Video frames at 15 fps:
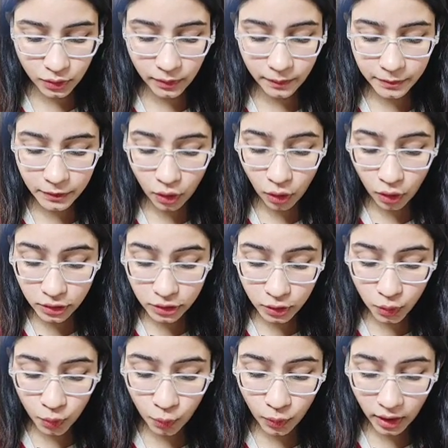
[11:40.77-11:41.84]
So,
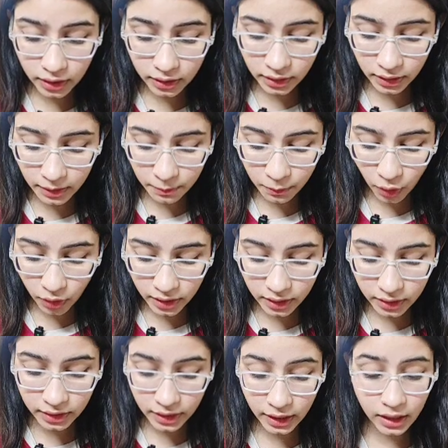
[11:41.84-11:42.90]
also one
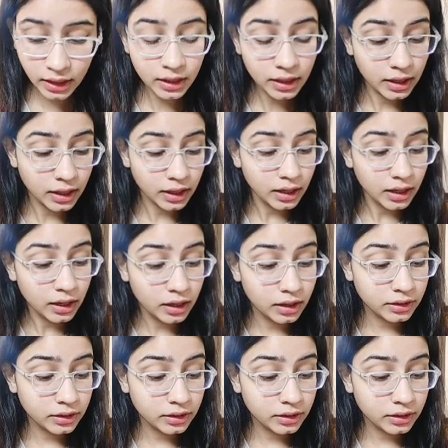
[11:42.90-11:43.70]
important thing,